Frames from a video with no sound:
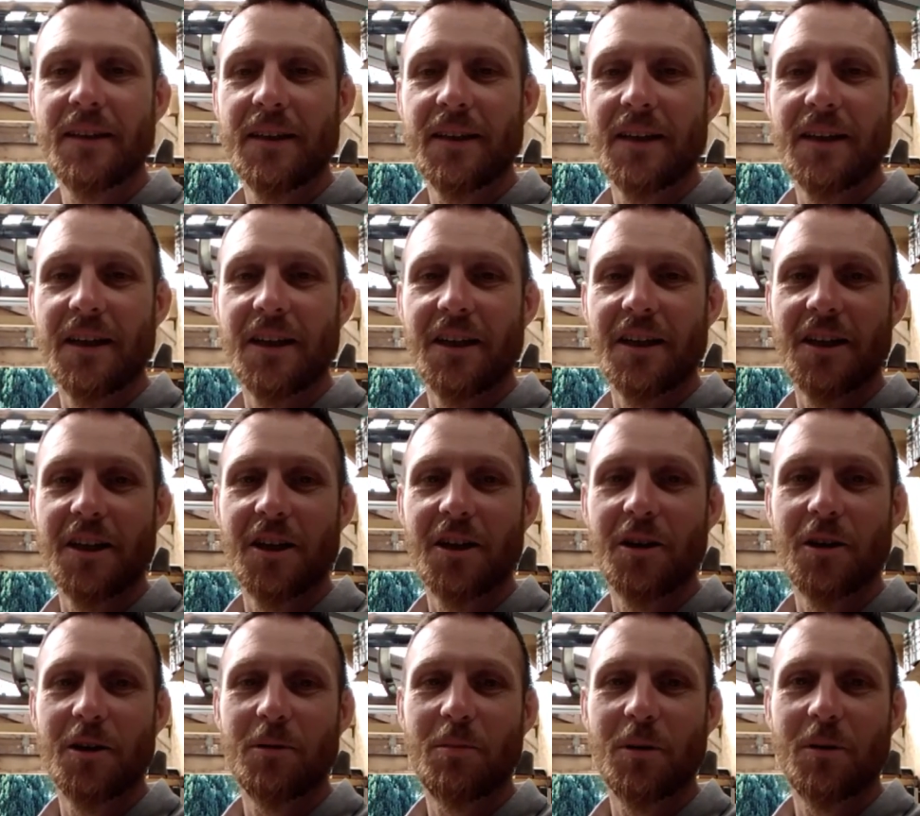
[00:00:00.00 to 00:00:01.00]

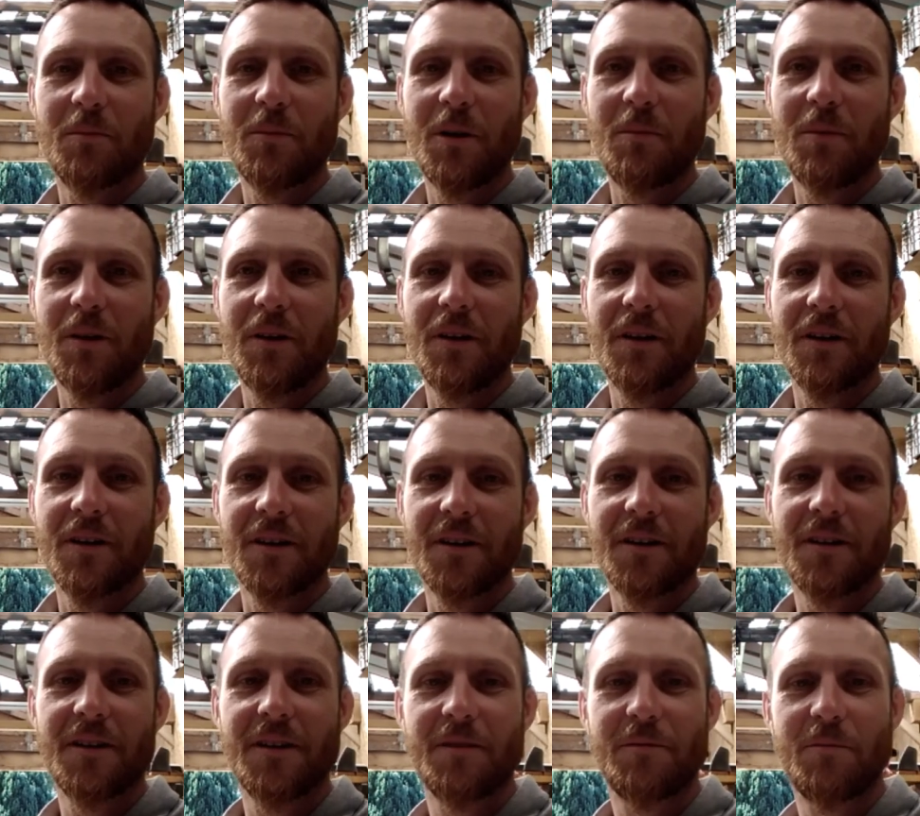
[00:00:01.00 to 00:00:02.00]
but maybe
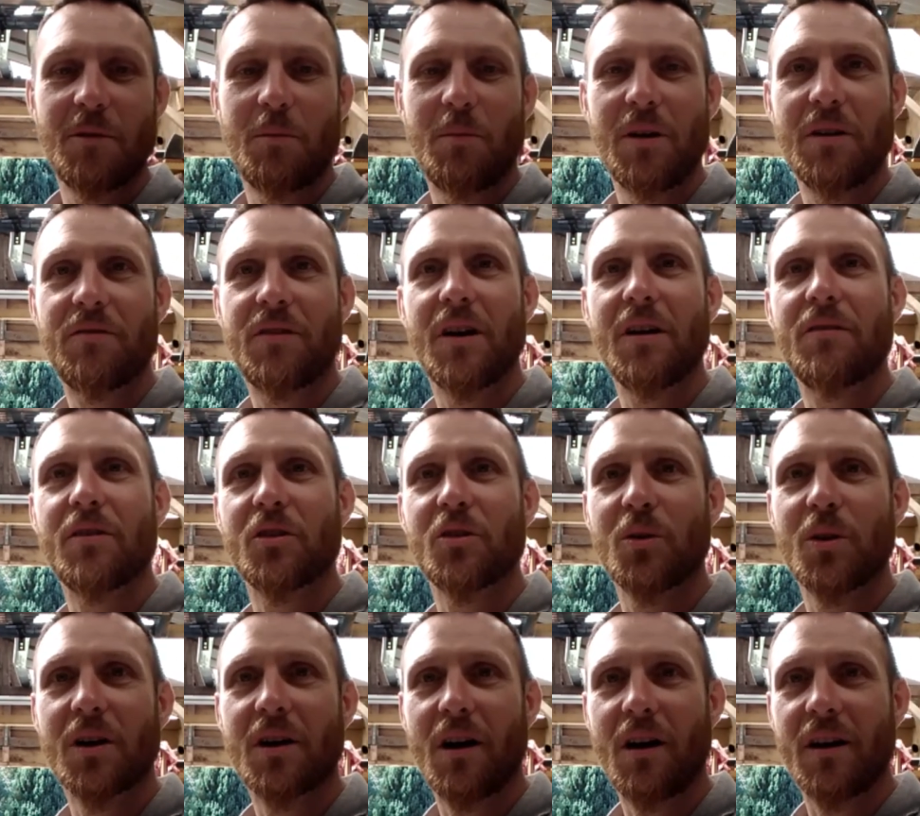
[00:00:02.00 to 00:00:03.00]
if I ever
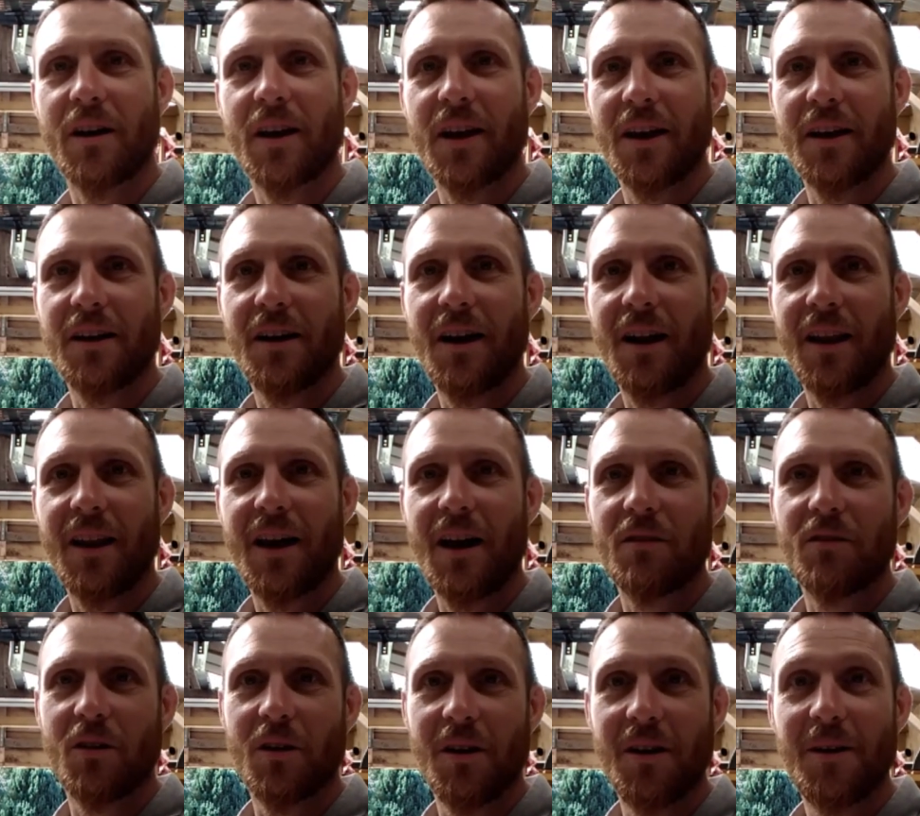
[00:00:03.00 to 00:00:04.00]
do a car again, I'll
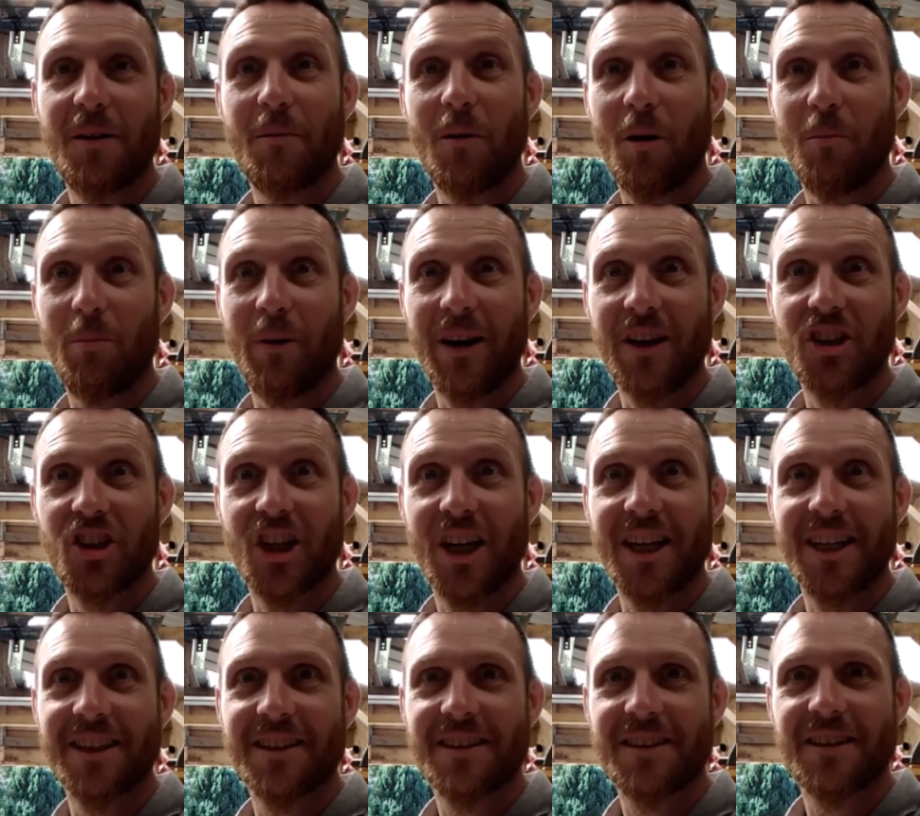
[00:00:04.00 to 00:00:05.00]
have a big
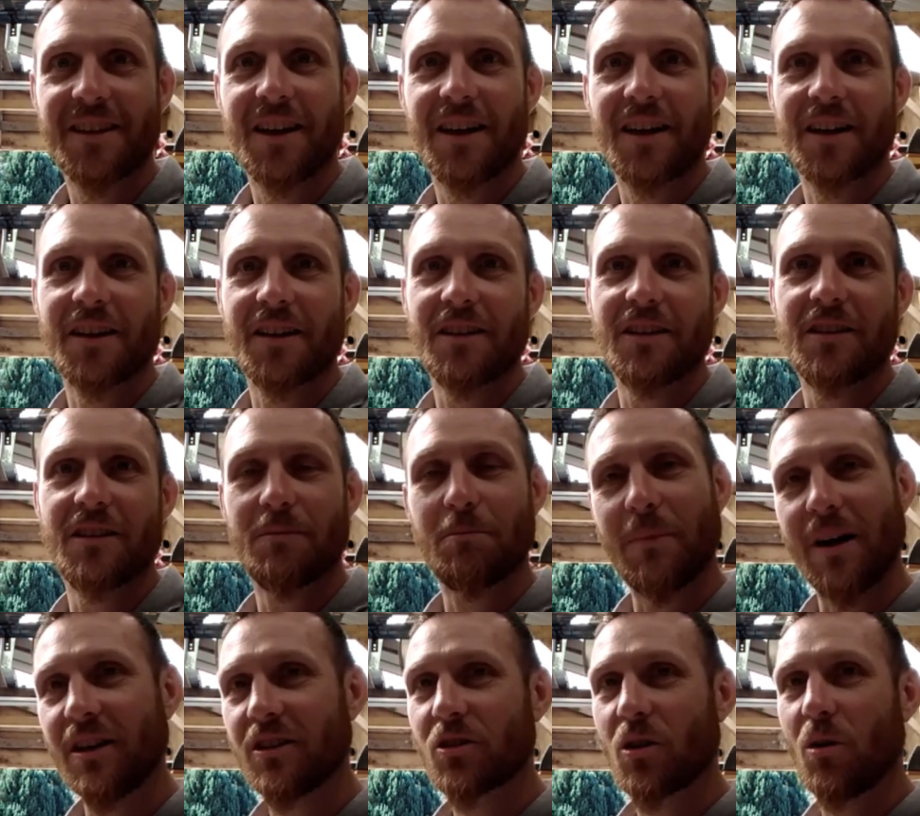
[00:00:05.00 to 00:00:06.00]
shed that I can
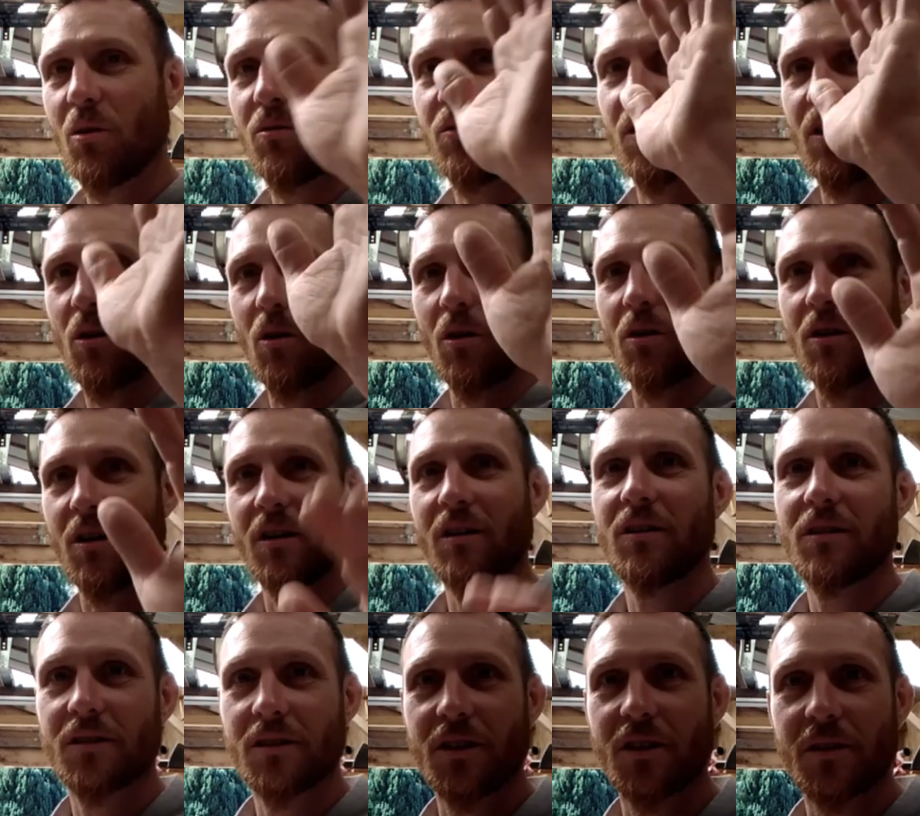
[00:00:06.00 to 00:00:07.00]
mask off the corner,
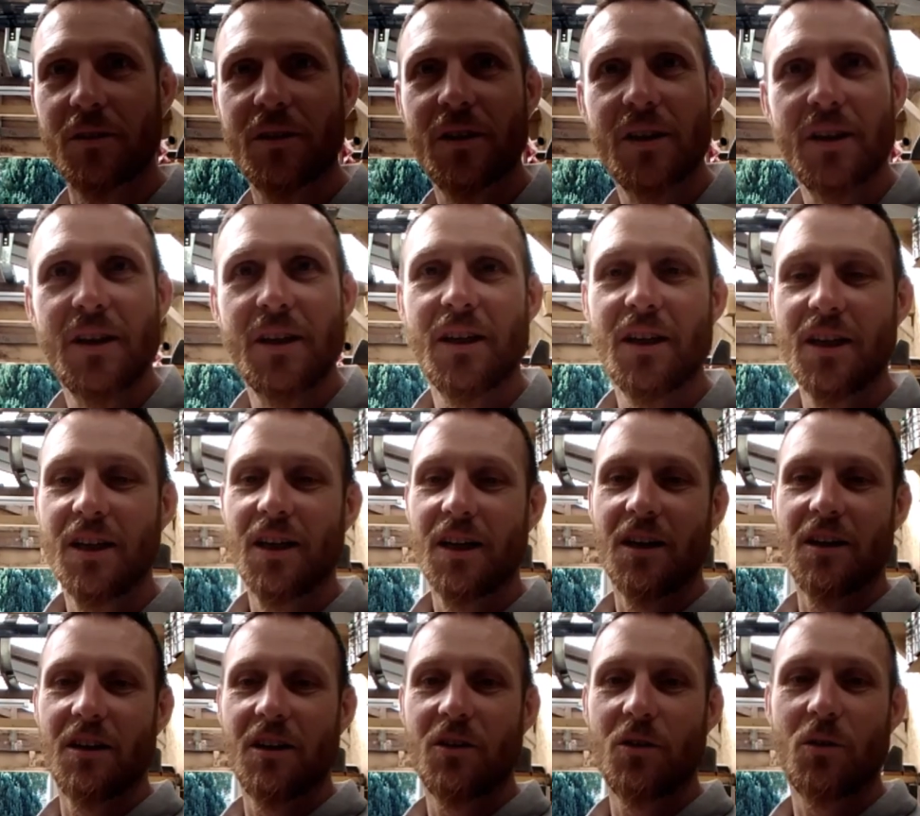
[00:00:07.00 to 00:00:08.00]

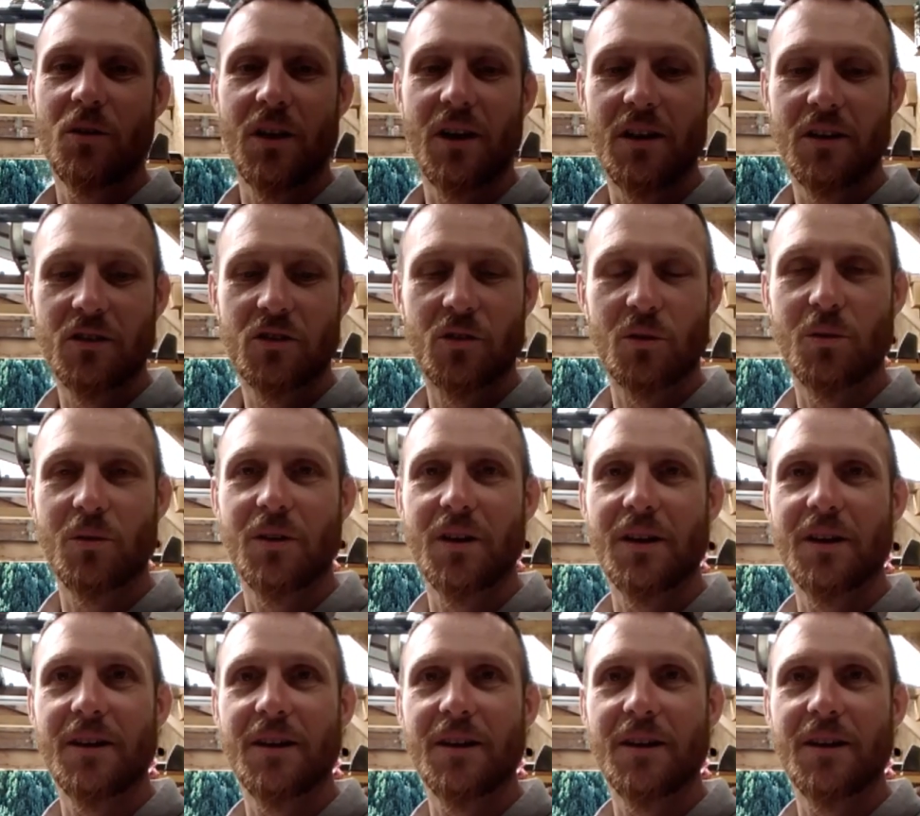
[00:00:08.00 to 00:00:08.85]
and do that. So